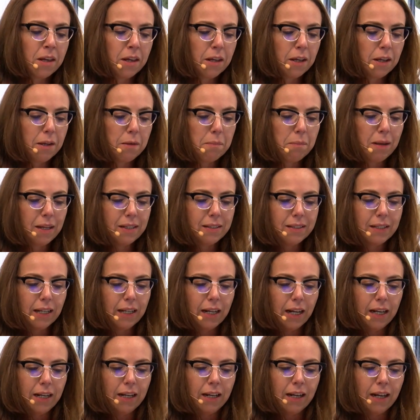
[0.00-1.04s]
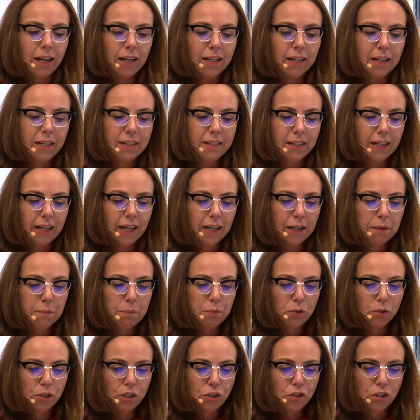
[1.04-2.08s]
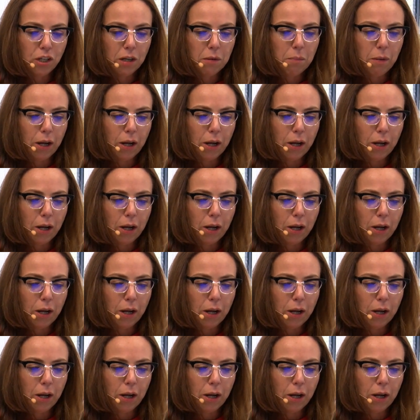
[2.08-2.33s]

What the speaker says: investigating and litigating potential